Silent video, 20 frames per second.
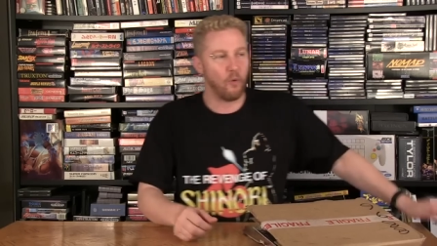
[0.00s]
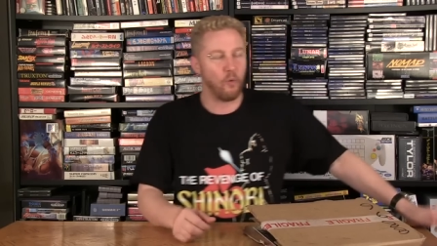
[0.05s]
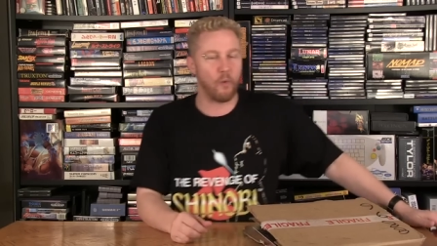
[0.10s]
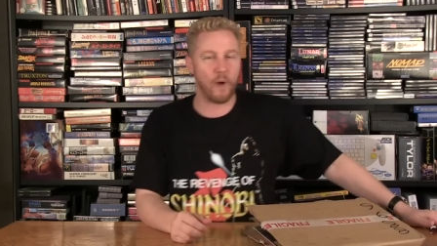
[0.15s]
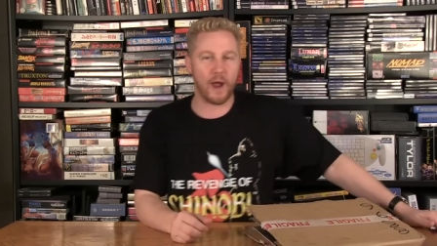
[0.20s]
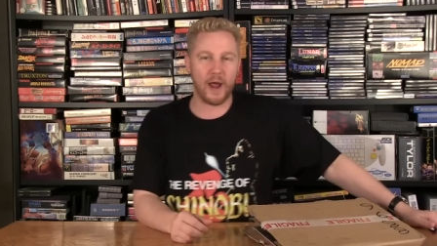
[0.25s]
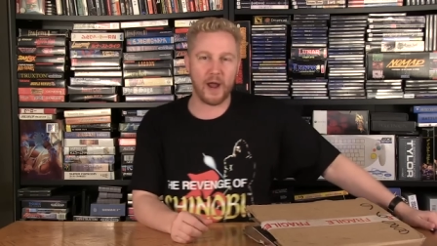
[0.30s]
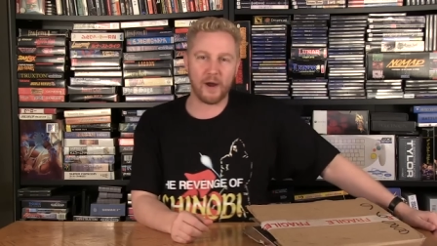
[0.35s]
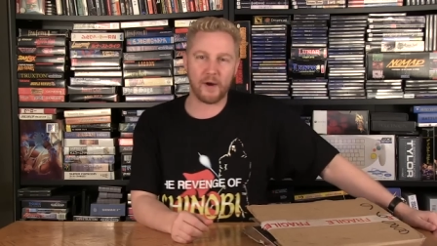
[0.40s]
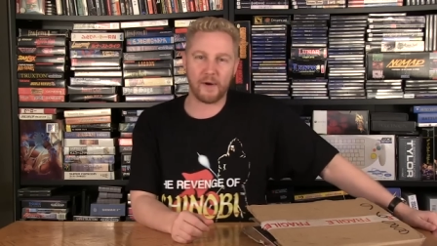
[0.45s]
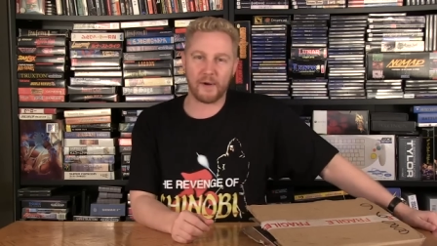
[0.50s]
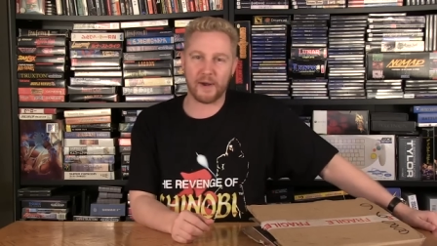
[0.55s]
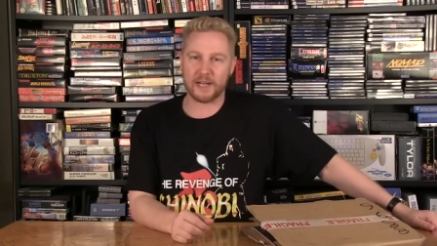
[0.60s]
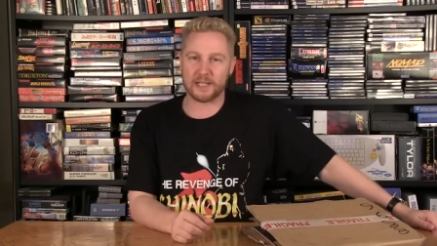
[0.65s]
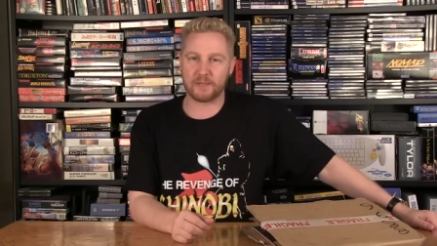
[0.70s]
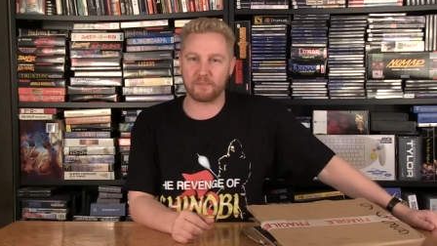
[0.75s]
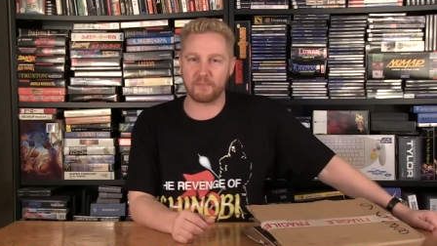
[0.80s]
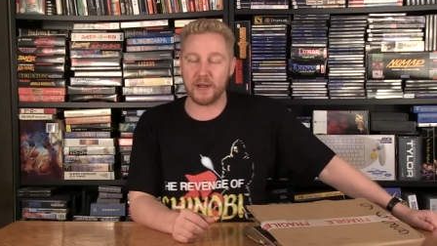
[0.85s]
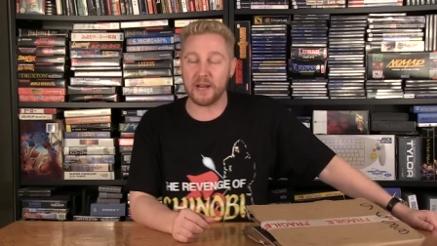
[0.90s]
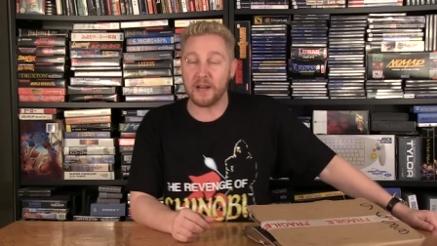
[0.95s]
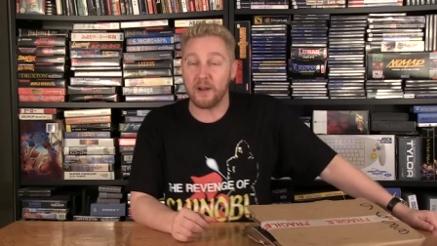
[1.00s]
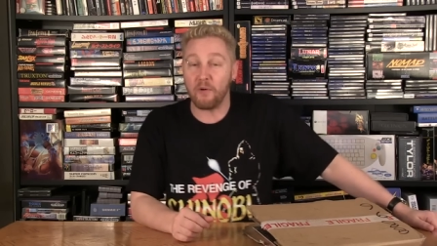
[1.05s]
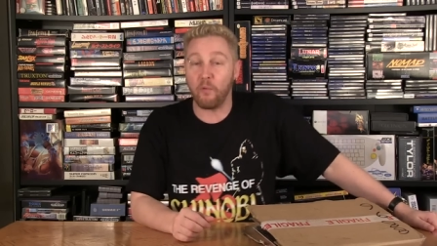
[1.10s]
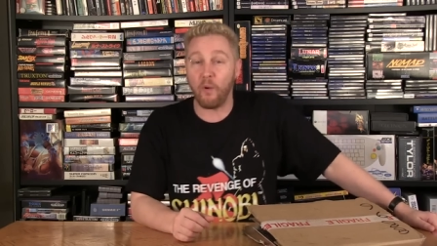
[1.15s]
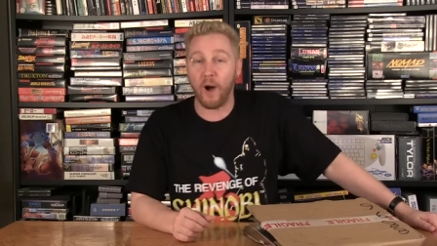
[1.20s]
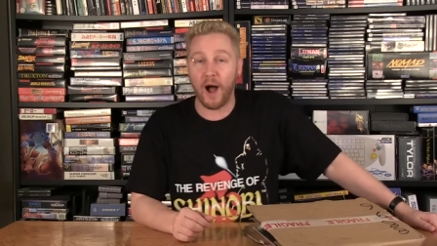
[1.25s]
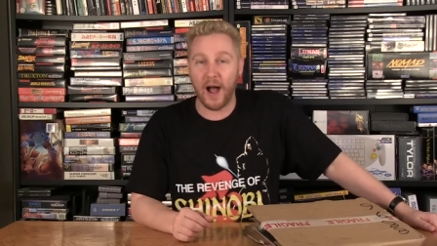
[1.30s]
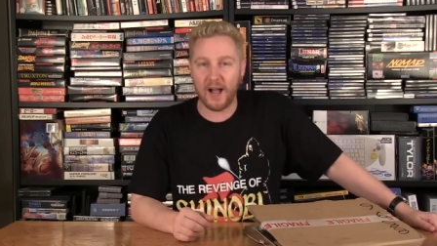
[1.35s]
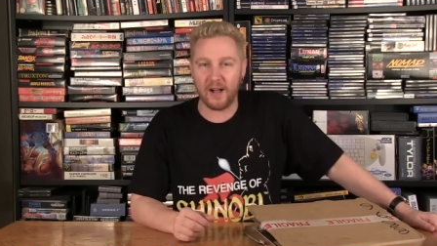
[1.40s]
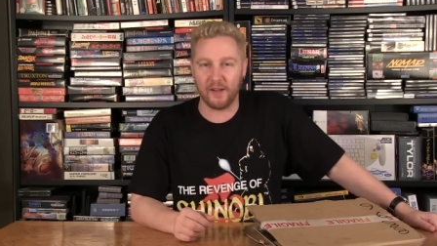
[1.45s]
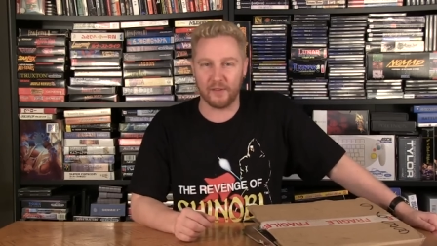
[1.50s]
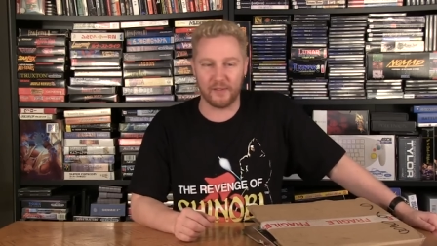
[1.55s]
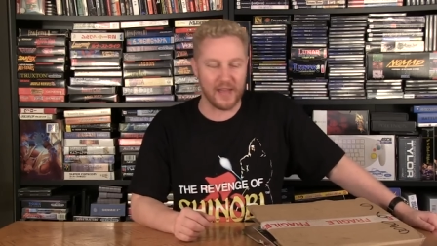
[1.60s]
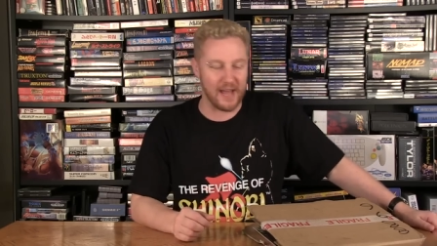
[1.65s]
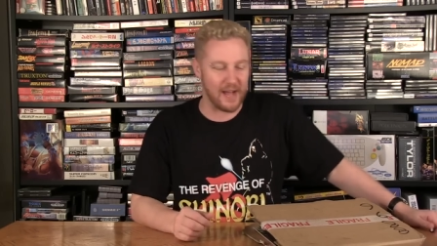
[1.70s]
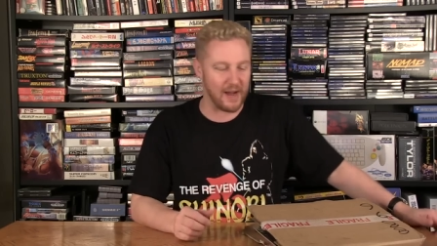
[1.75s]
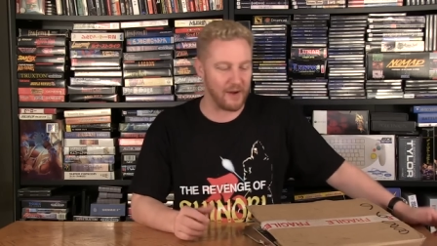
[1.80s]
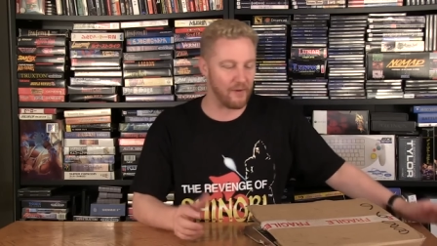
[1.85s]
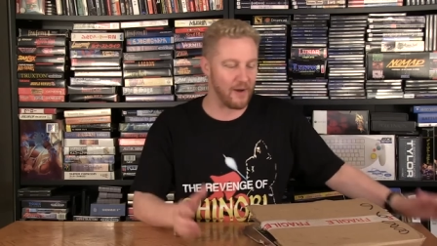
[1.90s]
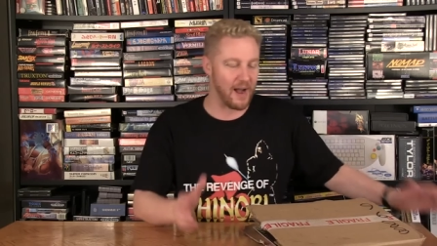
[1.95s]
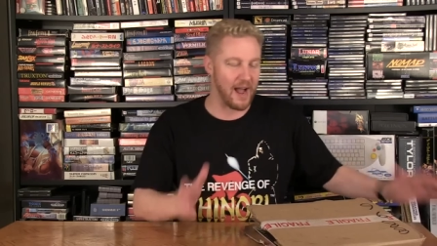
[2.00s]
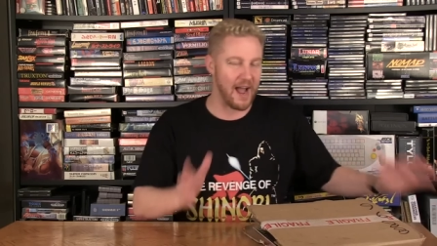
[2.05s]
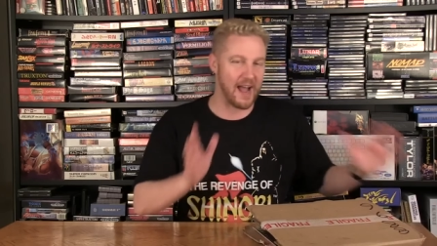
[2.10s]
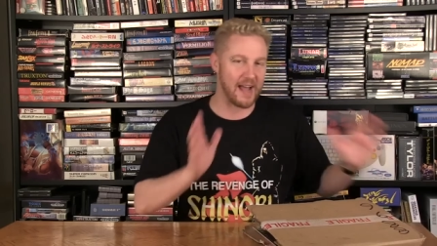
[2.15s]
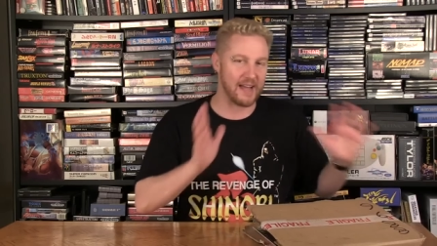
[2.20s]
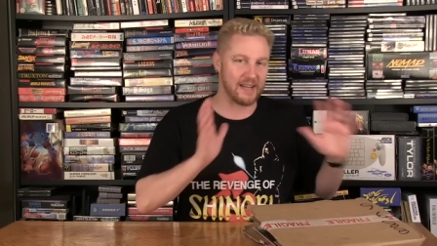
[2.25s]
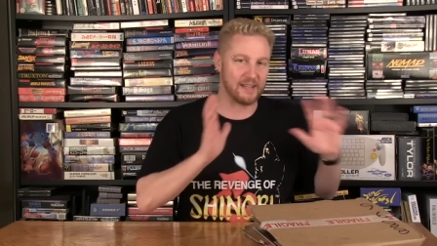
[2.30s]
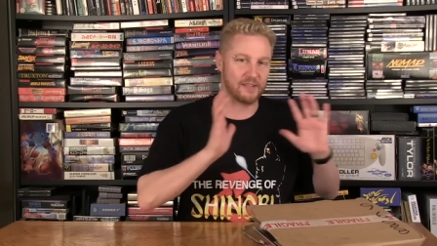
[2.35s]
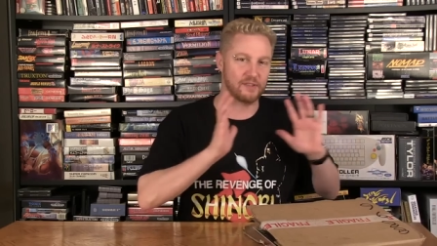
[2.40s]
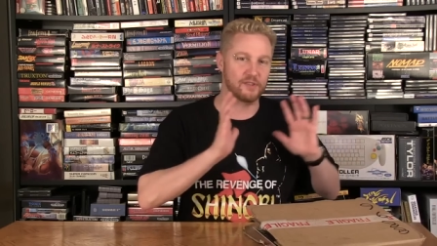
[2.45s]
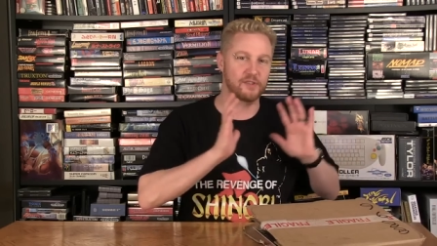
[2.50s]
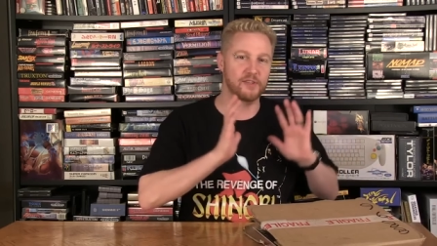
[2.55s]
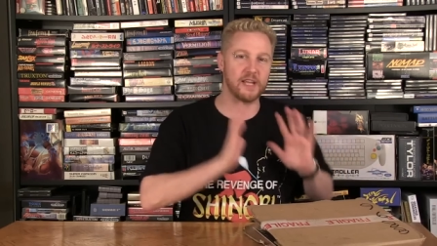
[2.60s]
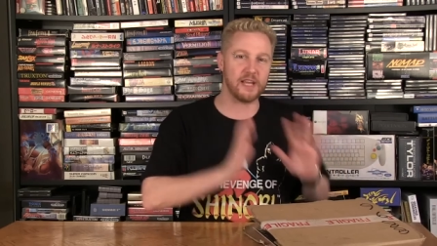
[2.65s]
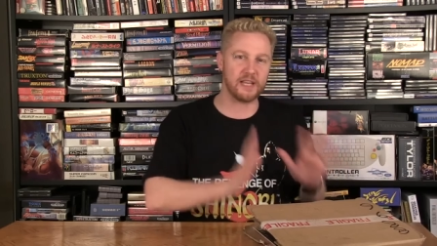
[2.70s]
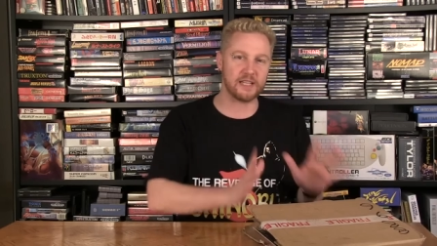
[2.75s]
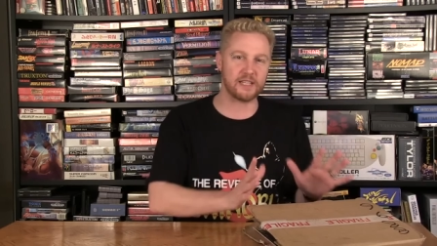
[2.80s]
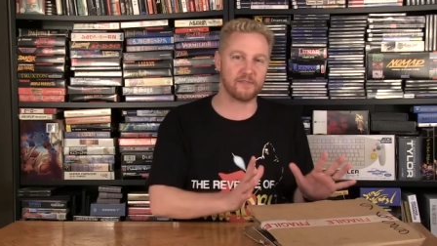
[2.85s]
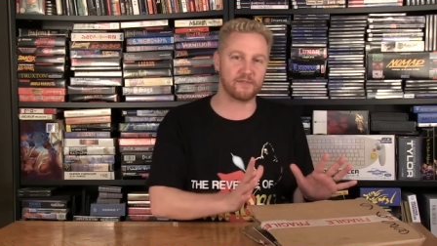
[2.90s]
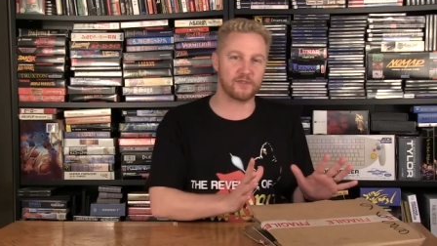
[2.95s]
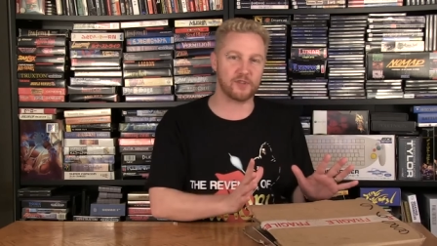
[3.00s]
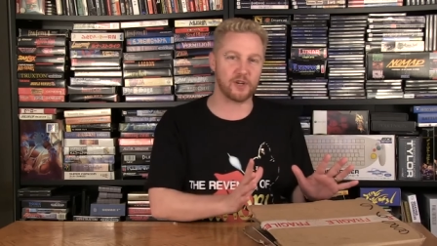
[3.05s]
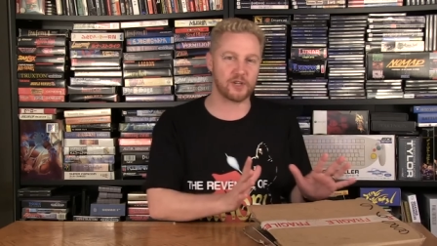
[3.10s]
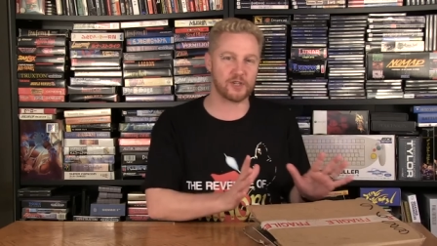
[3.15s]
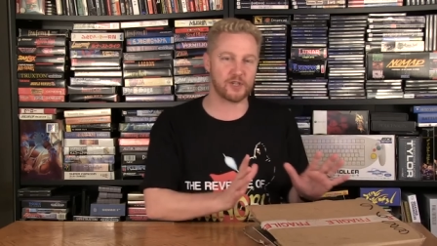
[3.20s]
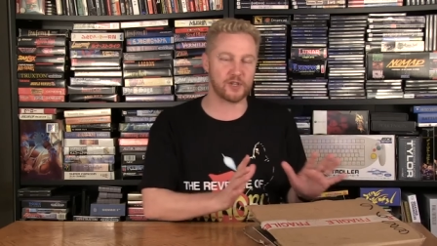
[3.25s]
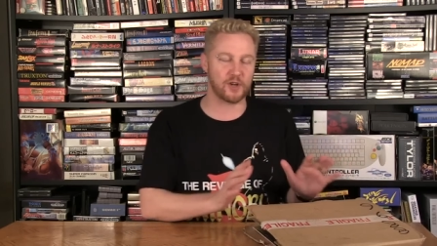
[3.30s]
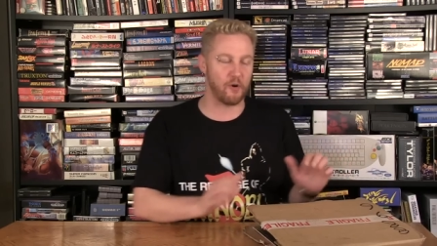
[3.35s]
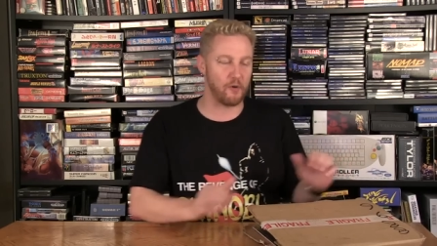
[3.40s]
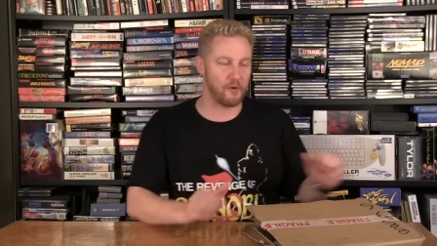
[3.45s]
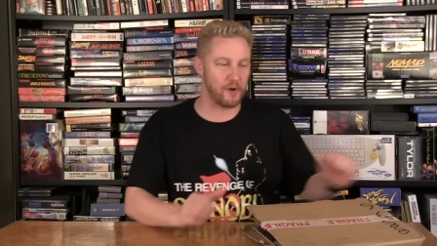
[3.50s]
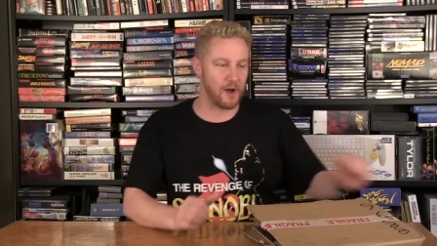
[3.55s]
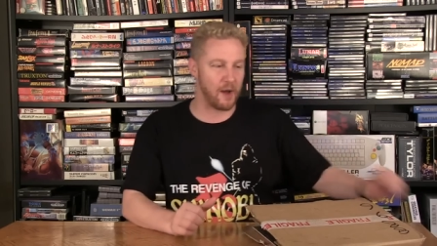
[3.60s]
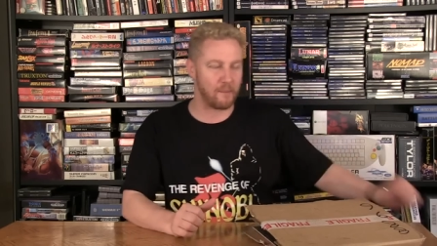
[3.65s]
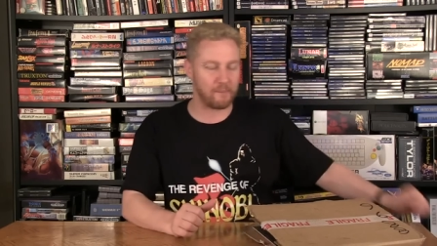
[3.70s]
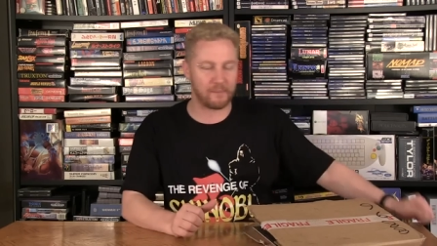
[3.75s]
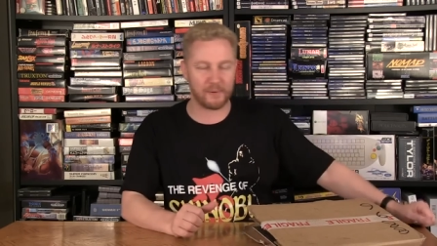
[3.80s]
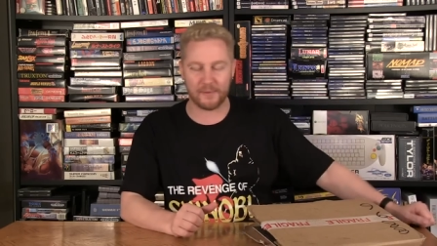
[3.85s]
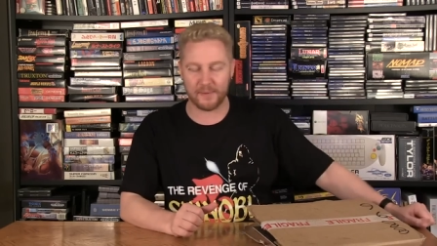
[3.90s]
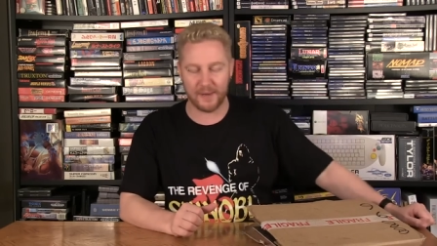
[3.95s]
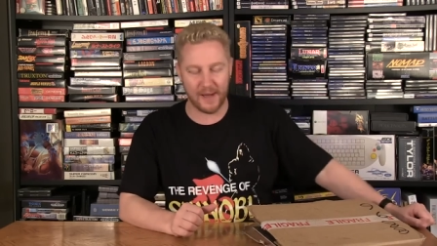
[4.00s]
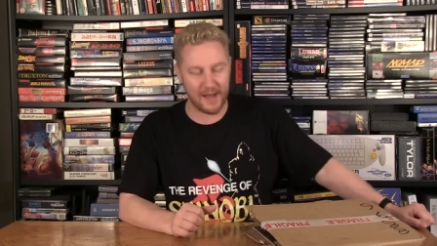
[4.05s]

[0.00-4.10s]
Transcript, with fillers: where it's been a while now and these have just shown up